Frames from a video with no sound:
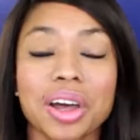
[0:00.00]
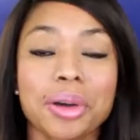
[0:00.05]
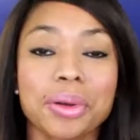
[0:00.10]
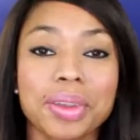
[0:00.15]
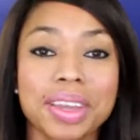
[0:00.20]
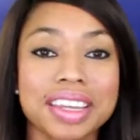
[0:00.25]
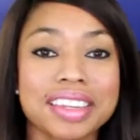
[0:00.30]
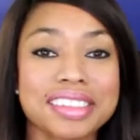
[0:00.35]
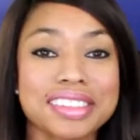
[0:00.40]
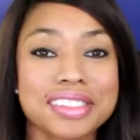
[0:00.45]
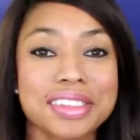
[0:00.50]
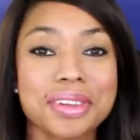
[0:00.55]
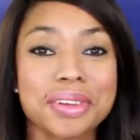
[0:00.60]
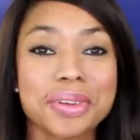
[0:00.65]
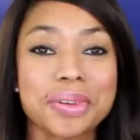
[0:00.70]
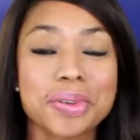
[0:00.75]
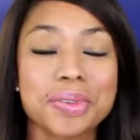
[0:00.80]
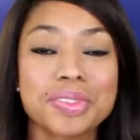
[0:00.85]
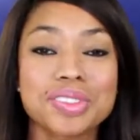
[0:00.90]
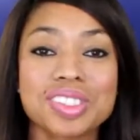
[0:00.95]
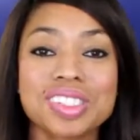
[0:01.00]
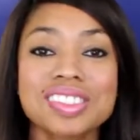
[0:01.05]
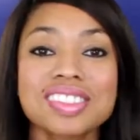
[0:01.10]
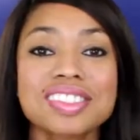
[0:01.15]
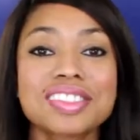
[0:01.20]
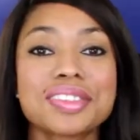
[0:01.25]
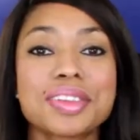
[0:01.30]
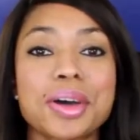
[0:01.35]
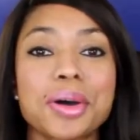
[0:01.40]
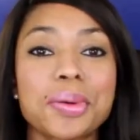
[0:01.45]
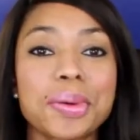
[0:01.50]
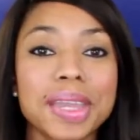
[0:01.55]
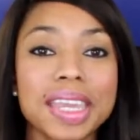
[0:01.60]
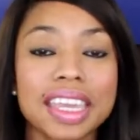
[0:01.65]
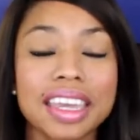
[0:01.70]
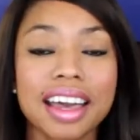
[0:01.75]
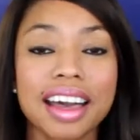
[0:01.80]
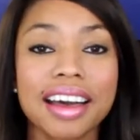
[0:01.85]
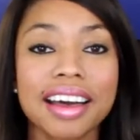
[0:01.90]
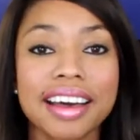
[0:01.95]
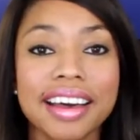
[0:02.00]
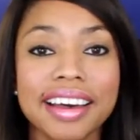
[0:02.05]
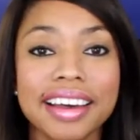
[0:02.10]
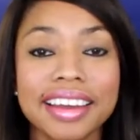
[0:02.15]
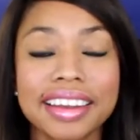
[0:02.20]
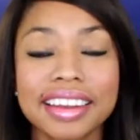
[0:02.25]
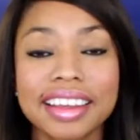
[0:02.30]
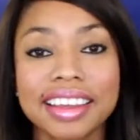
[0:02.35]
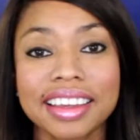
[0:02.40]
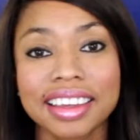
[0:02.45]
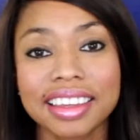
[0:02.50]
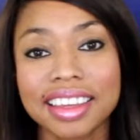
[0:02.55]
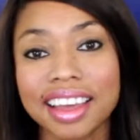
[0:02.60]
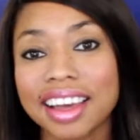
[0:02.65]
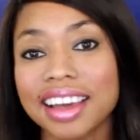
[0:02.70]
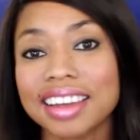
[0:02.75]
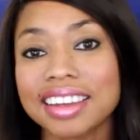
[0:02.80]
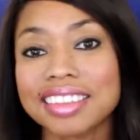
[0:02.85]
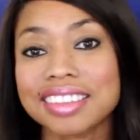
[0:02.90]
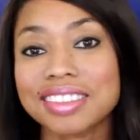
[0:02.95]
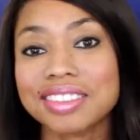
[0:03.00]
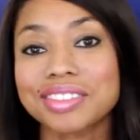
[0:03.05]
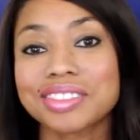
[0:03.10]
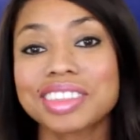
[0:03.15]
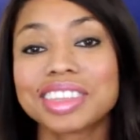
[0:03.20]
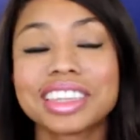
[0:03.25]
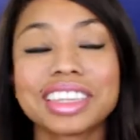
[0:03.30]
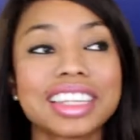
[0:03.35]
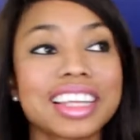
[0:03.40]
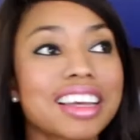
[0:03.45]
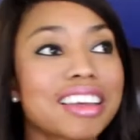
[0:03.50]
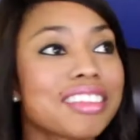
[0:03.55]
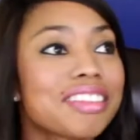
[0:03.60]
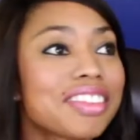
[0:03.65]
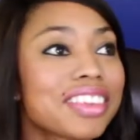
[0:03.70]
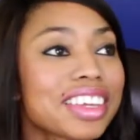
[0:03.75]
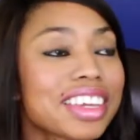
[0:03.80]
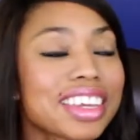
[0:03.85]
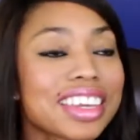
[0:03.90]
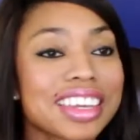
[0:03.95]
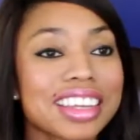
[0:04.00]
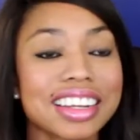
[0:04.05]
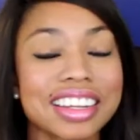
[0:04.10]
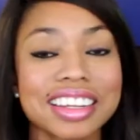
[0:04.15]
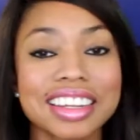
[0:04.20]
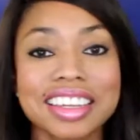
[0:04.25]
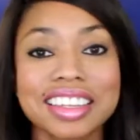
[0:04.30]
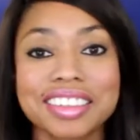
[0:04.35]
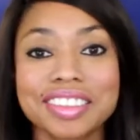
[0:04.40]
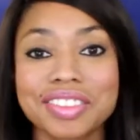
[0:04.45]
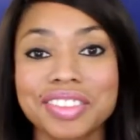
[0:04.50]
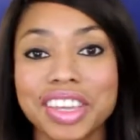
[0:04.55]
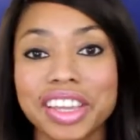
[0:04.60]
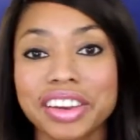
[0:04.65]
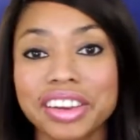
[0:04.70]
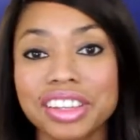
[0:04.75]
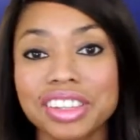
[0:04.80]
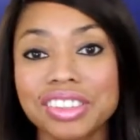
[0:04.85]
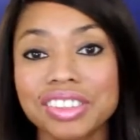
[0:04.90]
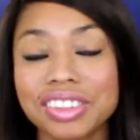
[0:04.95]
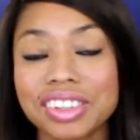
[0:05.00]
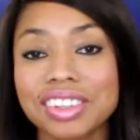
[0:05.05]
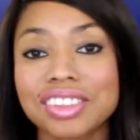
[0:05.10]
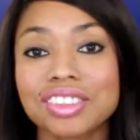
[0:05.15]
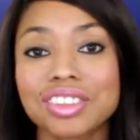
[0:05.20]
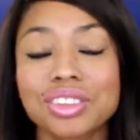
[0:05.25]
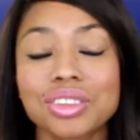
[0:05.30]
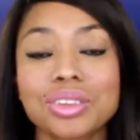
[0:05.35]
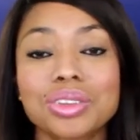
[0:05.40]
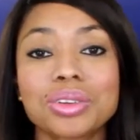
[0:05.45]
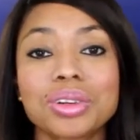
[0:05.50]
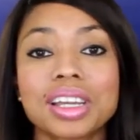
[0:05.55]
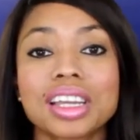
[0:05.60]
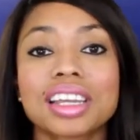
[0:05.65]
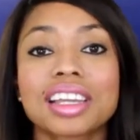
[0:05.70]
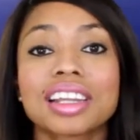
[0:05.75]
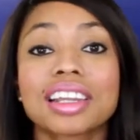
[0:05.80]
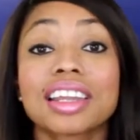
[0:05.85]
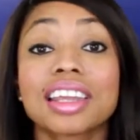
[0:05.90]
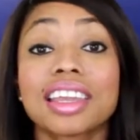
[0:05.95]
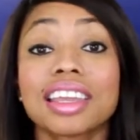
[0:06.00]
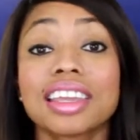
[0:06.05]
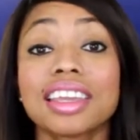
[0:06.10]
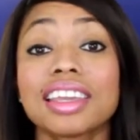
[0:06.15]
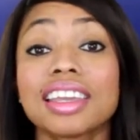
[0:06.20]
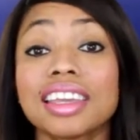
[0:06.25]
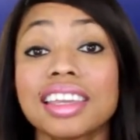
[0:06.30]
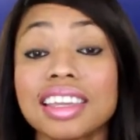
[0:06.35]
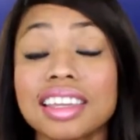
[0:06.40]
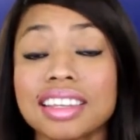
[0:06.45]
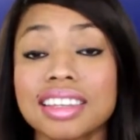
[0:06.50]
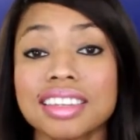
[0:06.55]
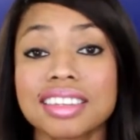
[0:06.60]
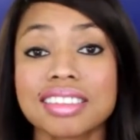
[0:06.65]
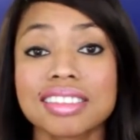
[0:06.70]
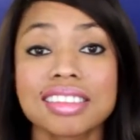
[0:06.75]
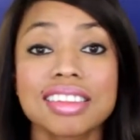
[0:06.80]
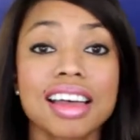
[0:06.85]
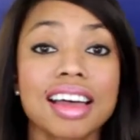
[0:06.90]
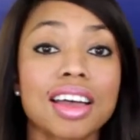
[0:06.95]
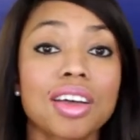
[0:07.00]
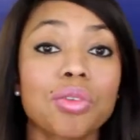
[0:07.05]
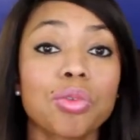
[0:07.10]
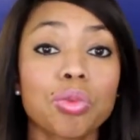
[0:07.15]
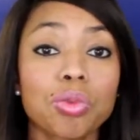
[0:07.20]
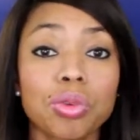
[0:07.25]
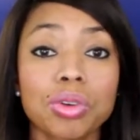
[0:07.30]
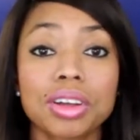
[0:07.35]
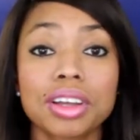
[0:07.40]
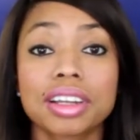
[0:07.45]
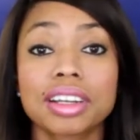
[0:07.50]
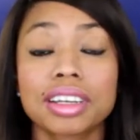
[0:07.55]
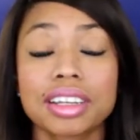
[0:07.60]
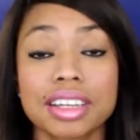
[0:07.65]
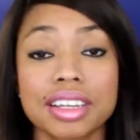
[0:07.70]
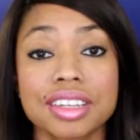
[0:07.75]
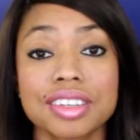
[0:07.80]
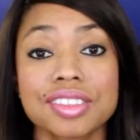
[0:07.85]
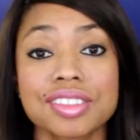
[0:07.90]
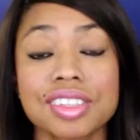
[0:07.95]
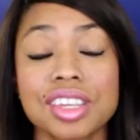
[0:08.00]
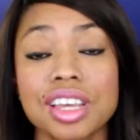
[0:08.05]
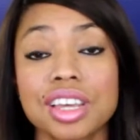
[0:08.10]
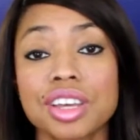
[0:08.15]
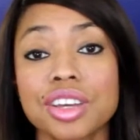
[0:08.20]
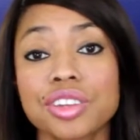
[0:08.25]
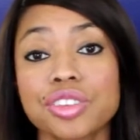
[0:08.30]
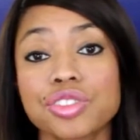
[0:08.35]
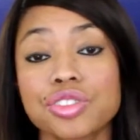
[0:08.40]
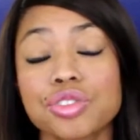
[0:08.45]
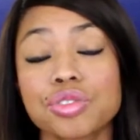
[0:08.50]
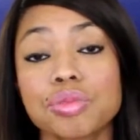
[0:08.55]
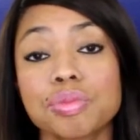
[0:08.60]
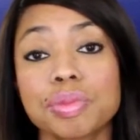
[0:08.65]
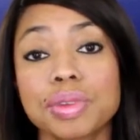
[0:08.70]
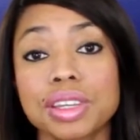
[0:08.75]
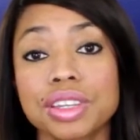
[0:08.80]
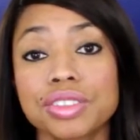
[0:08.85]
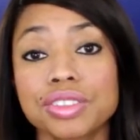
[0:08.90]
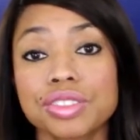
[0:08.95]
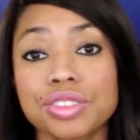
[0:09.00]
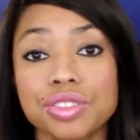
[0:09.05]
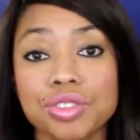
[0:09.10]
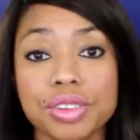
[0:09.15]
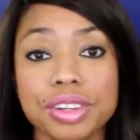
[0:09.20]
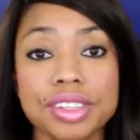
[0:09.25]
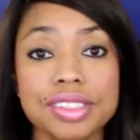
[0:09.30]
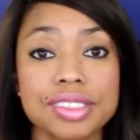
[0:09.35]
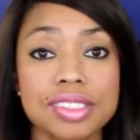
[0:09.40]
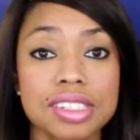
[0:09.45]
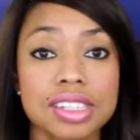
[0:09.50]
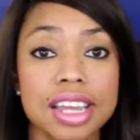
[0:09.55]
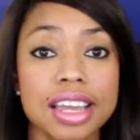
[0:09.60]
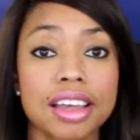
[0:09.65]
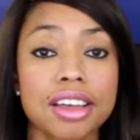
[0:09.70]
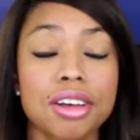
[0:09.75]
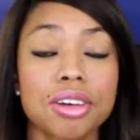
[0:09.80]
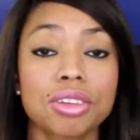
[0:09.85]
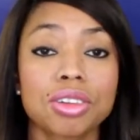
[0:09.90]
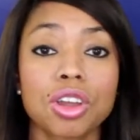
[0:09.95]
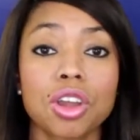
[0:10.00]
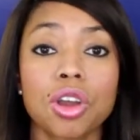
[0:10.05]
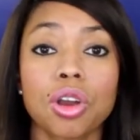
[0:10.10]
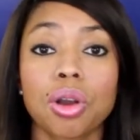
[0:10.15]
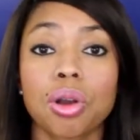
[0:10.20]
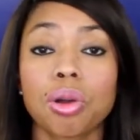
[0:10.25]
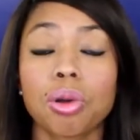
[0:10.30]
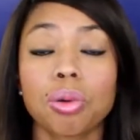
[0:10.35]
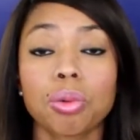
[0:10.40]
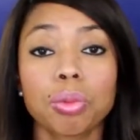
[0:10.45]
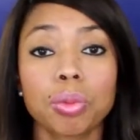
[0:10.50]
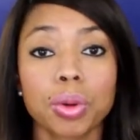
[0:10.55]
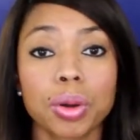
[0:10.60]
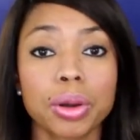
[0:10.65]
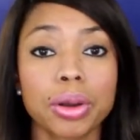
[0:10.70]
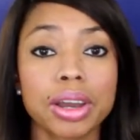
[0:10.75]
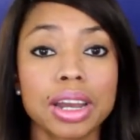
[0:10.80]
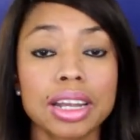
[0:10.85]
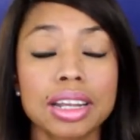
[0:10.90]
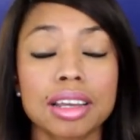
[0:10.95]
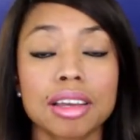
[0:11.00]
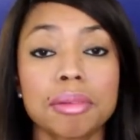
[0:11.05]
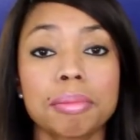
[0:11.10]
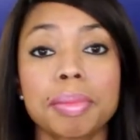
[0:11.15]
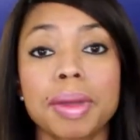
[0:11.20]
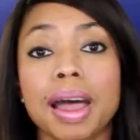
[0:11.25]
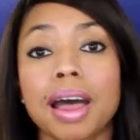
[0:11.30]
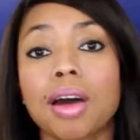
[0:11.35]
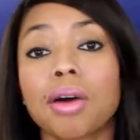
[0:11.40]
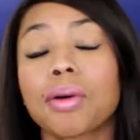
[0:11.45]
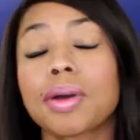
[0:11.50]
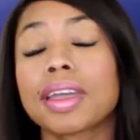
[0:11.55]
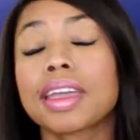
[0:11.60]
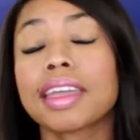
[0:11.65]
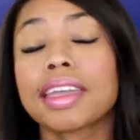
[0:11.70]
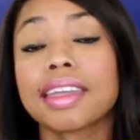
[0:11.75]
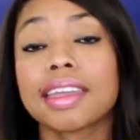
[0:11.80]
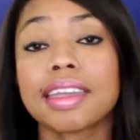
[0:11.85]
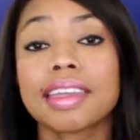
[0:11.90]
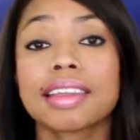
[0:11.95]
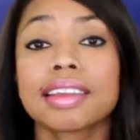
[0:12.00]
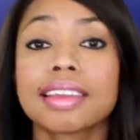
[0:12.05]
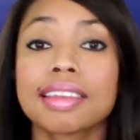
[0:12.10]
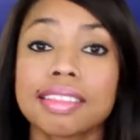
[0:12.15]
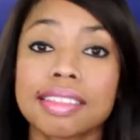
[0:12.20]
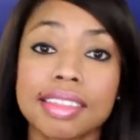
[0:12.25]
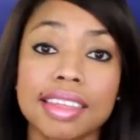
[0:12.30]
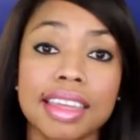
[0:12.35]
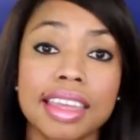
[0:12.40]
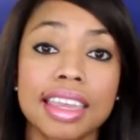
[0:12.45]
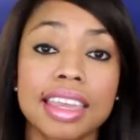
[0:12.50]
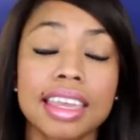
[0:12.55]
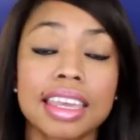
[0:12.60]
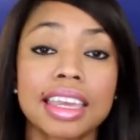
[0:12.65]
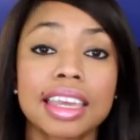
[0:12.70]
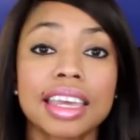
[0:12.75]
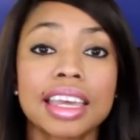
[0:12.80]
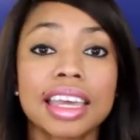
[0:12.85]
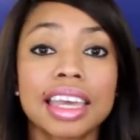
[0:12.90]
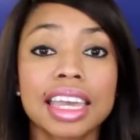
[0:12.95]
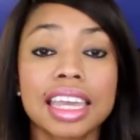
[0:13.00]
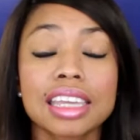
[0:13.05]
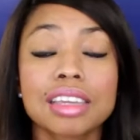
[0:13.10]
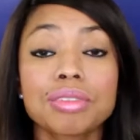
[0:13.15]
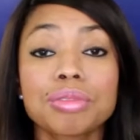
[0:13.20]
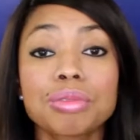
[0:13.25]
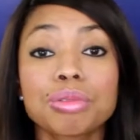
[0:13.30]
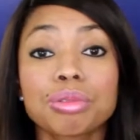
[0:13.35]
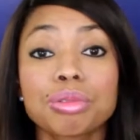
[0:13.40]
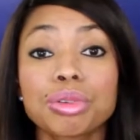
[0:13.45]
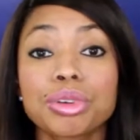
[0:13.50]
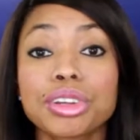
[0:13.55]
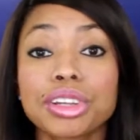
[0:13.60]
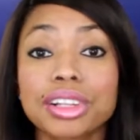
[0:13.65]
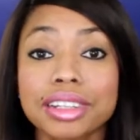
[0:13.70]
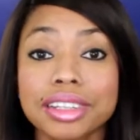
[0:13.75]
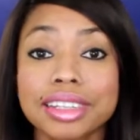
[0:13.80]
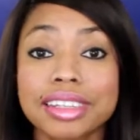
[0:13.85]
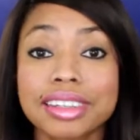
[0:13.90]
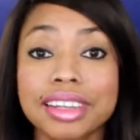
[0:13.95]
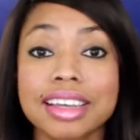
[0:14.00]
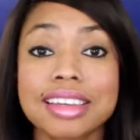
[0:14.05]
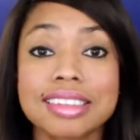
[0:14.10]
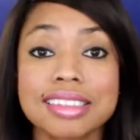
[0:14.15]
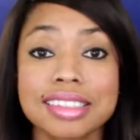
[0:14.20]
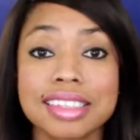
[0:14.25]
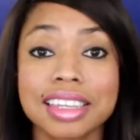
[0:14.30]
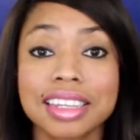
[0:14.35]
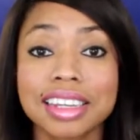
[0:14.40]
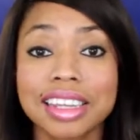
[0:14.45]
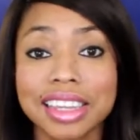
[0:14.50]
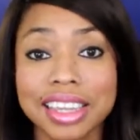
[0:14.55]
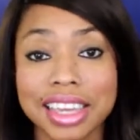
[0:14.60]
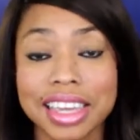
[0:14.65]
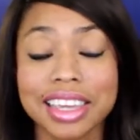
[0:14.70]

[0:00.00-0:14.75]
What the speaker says: Okay, so just knowing God, God is loving and He's very gentle, and He does not want us to be stressed out or worried about anything. He really doesn't.